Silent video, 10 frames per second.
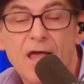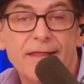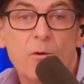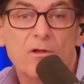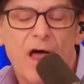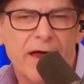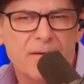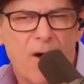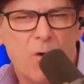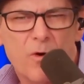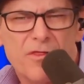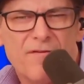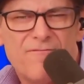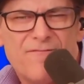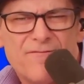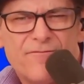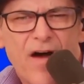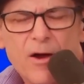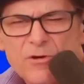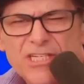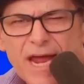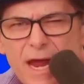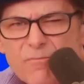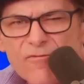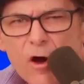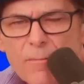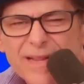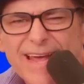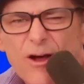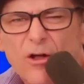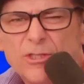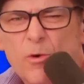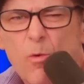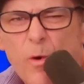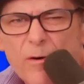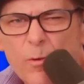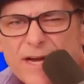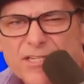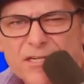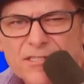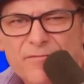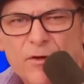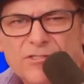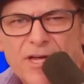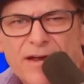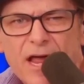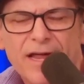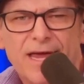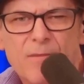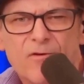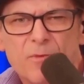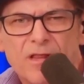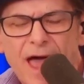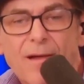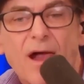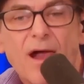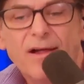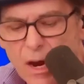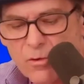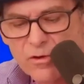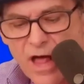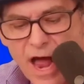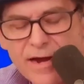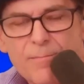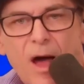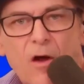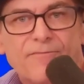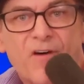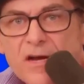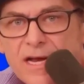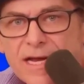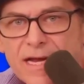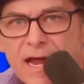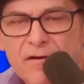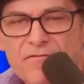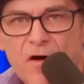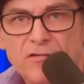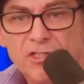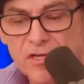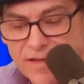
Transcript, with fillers: They were lying about where the virus came from, and they called you a racist if you said it came from a lab. They were lying about funding gain-of-function.